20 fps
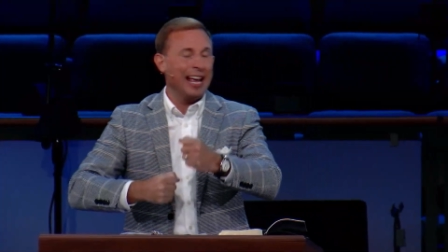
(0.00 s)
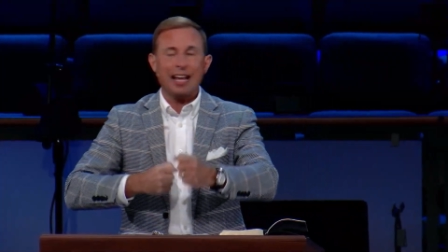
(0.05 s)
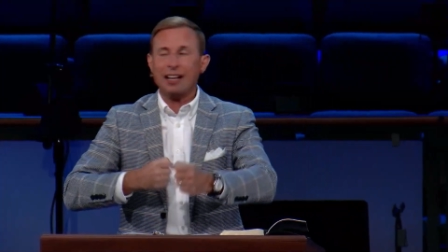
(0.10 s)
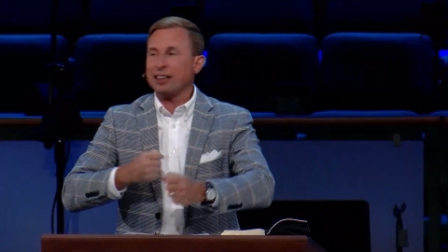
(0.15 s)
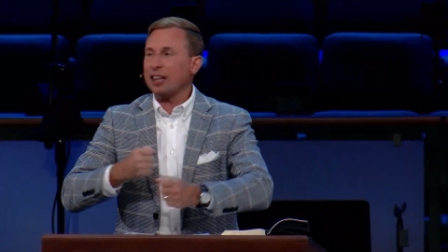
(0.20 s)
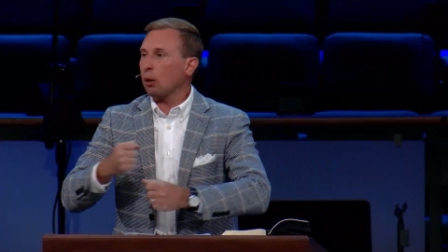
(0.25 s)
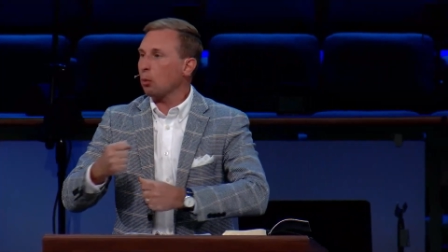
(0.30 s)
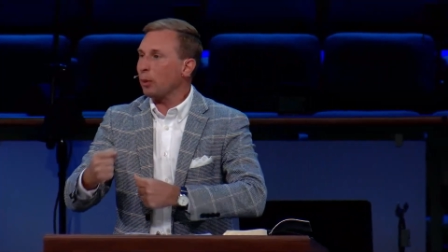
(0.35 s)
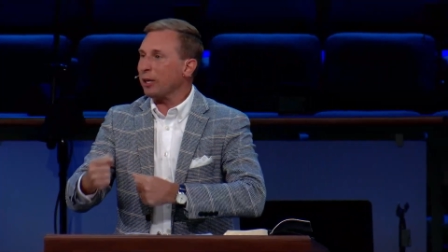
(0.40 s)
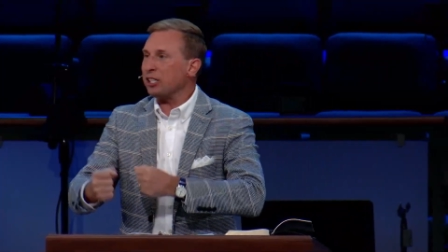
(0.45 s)

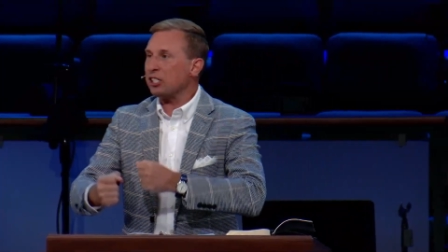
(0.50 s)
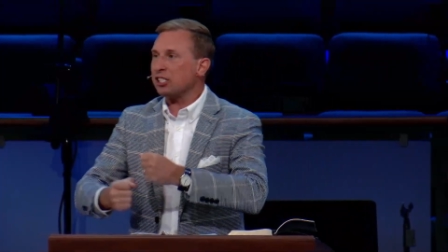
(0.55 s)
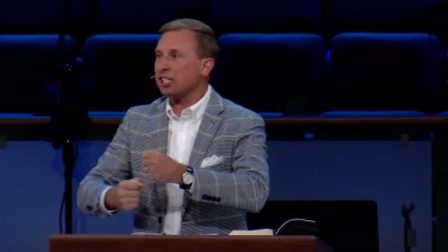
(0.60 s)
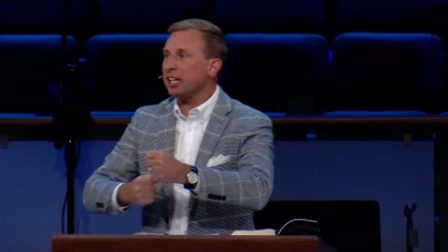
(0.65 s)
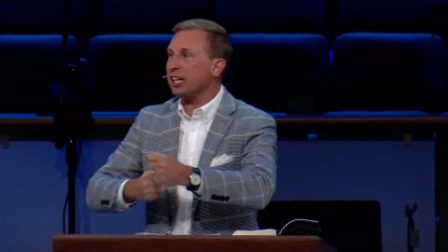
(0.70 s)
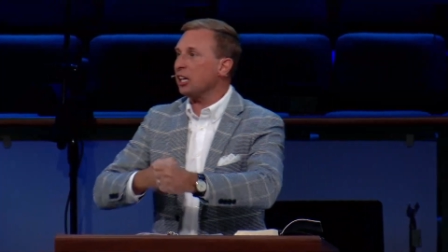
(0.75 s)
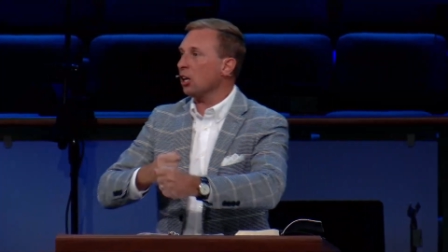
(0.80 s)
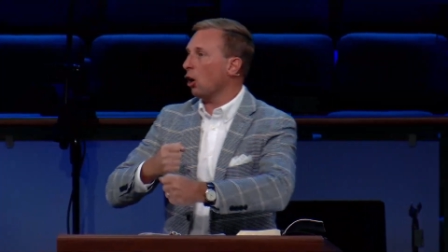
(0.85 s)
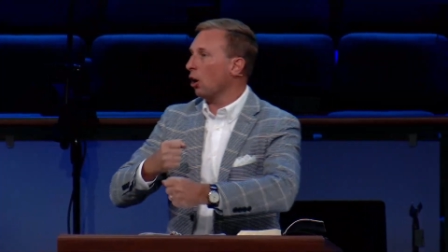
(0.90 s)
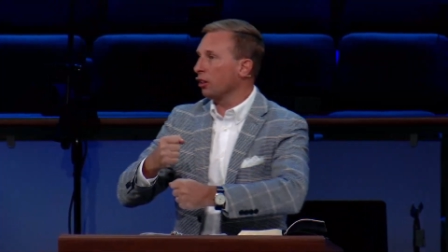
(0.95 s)
that we
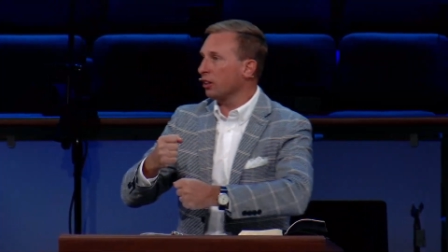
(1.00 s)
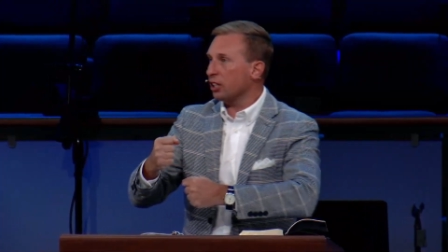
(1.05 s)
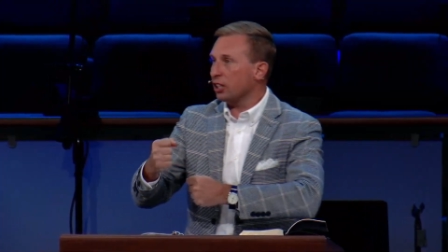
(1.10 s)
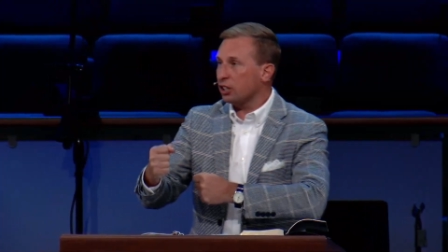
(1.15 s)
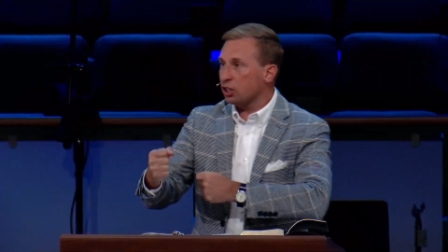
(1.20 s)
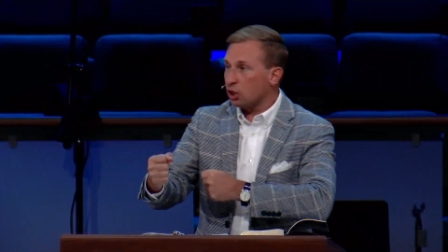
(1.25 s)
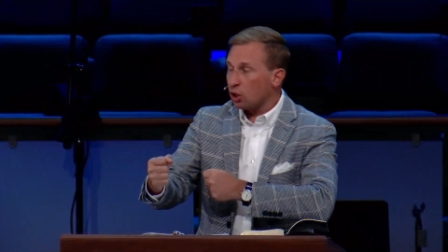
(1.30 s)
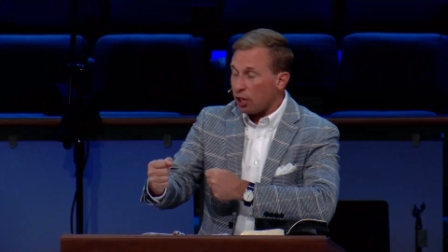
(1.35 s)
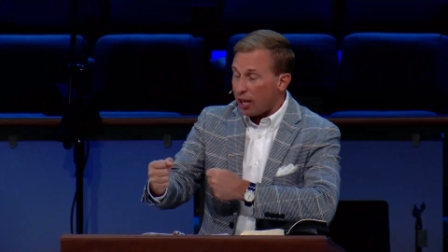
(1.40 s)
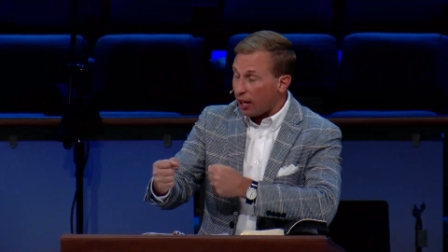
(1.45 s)
see on the
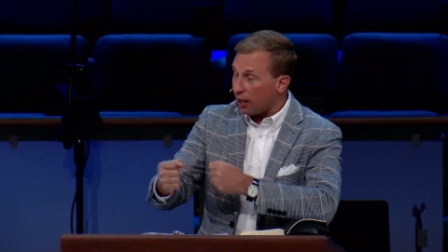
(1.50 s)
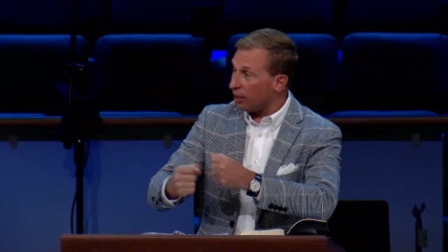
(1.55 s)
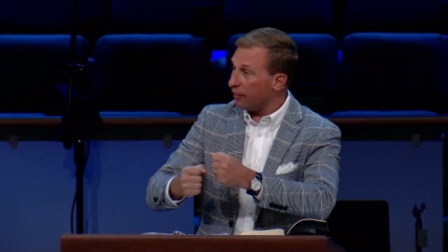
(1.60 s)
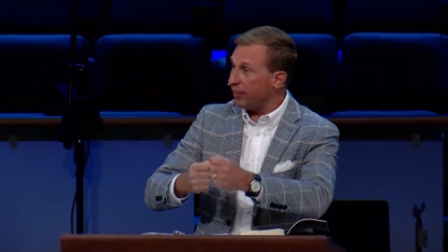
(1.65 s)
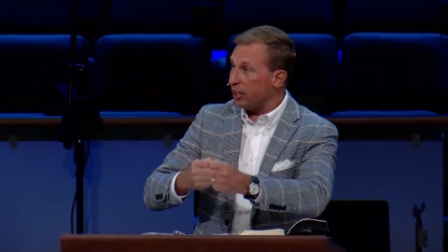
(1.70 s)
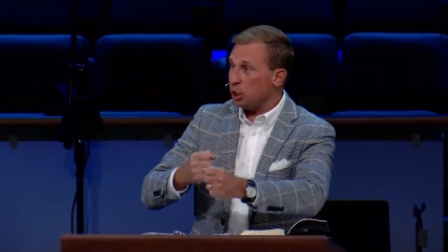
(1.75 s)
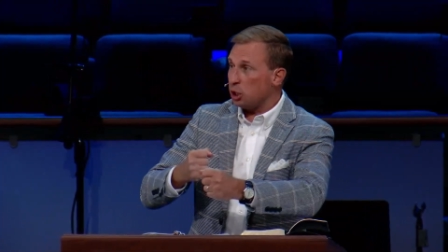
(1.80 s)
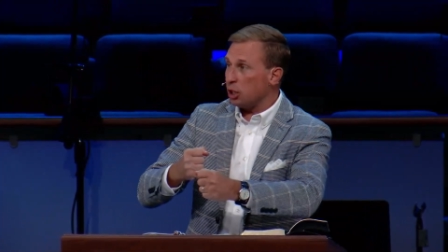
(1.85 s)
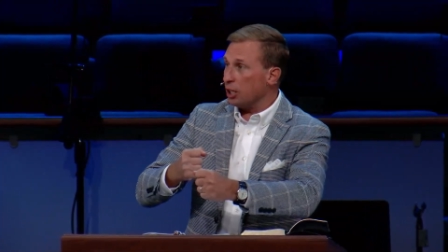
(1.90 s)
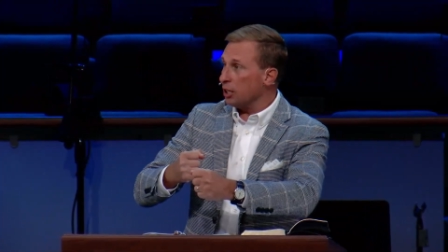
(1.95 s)

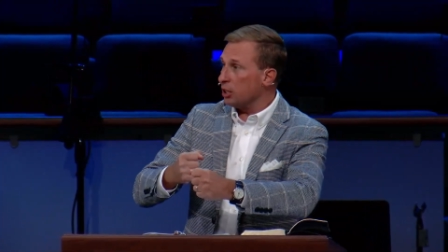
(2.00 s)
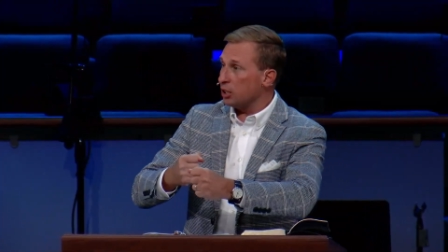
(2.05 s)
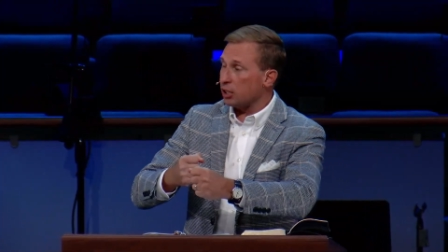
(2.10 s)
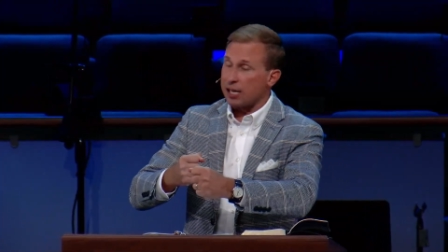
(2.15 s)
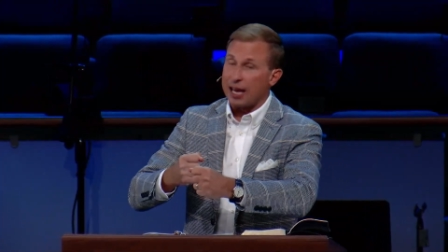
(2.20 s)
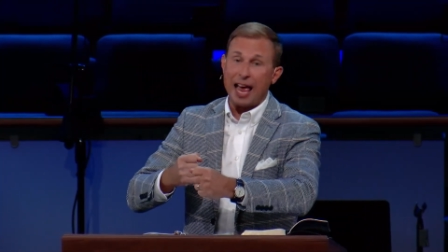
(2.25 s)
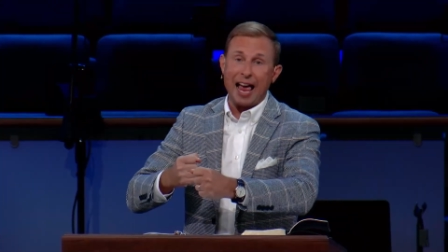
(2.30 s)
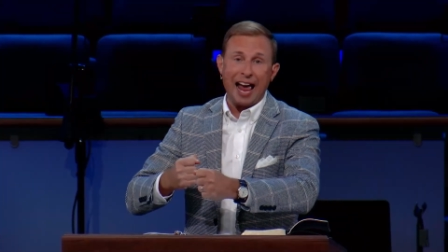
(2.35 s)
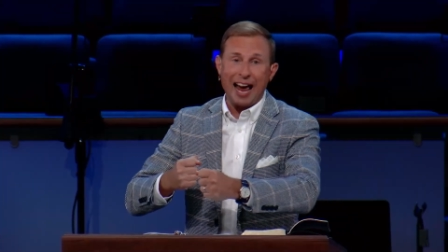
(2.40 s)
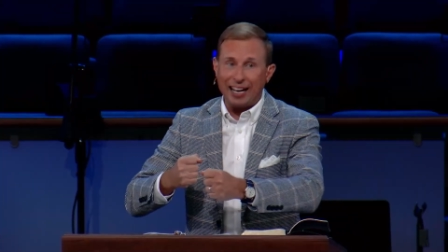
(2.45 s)
televisions
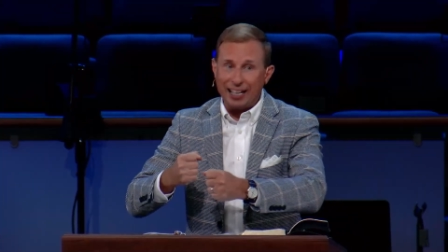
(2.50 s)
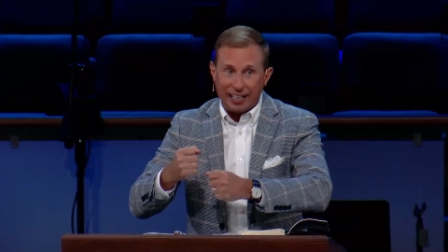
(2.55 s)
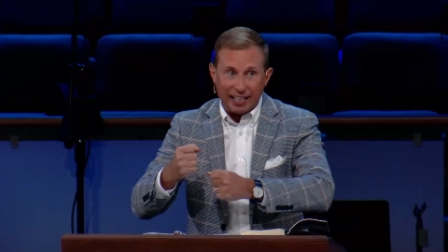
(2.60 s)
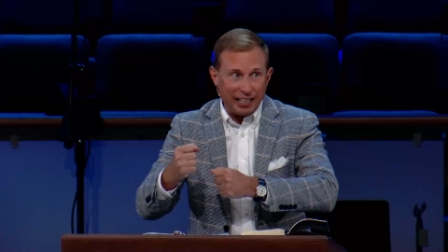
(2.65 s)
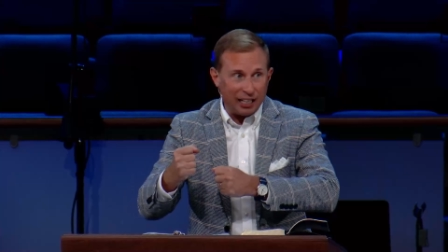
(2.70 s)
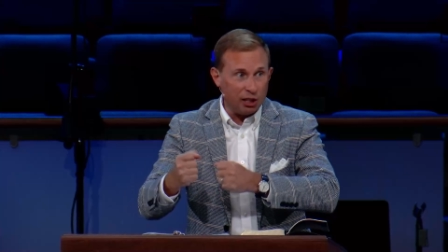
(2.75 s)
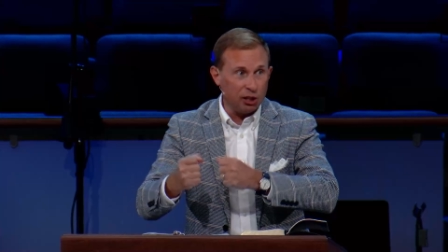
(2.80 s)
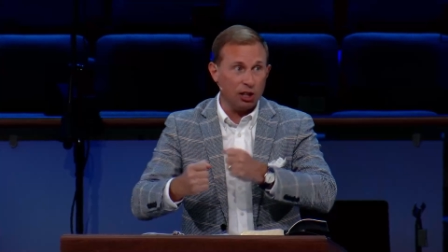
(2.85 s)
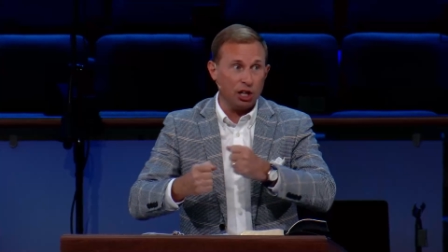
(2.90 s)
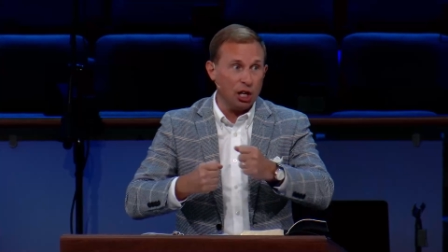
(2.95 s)
and
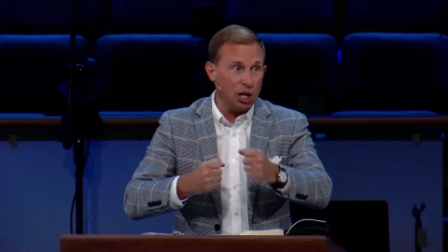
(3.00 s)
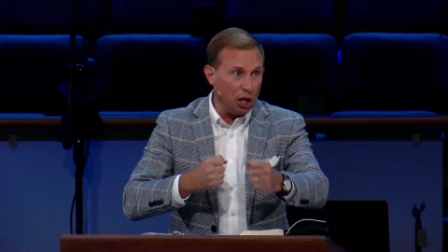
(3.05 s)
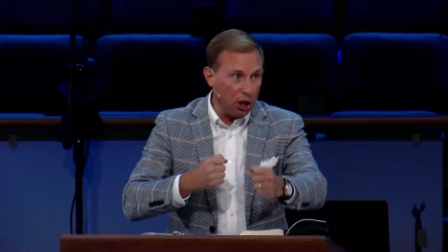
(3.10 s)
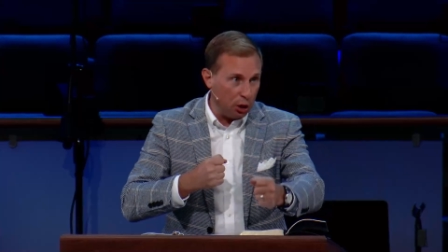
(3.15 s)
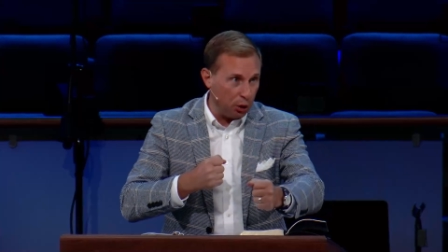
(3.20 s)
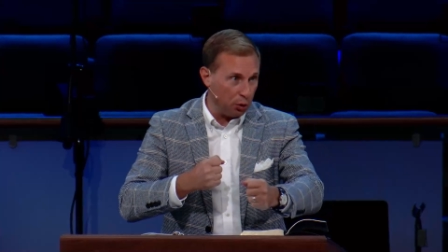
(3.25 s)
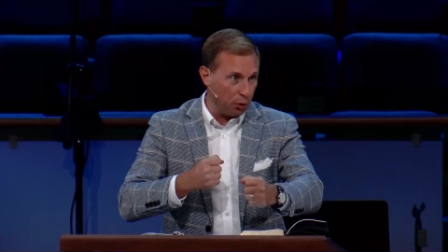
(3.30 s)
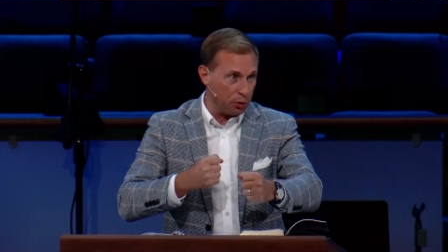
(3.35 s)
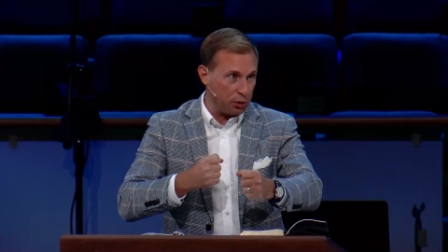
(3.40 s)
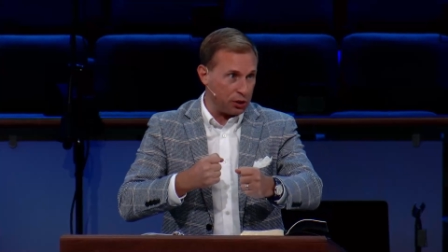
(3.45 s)
in the
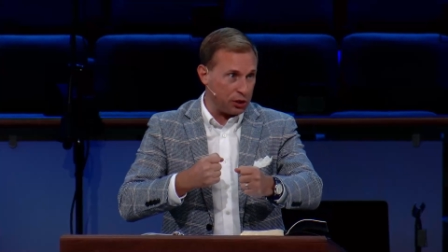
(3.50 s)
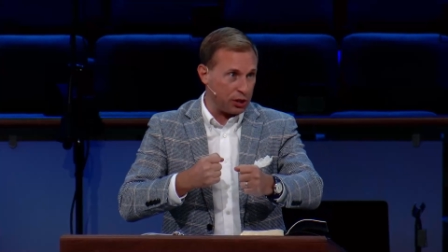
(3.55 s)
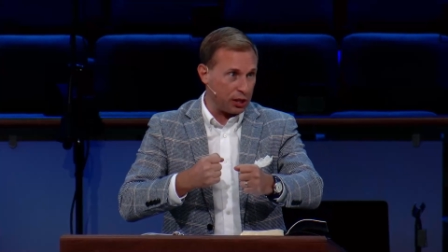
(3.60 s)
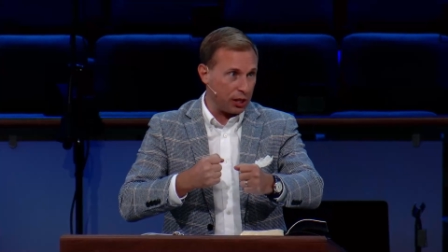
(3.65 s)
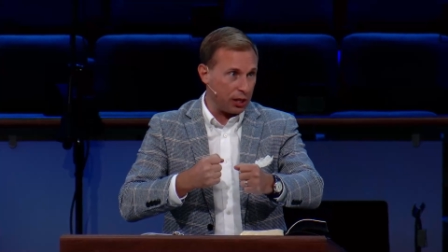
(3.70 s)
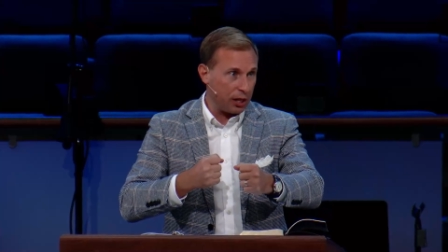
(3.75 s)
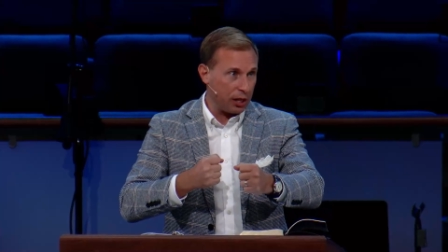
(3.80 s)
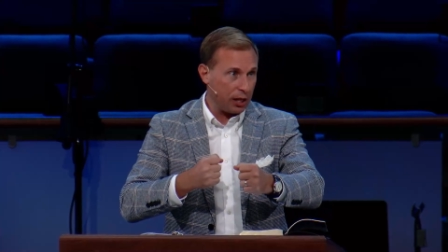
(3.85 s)
news.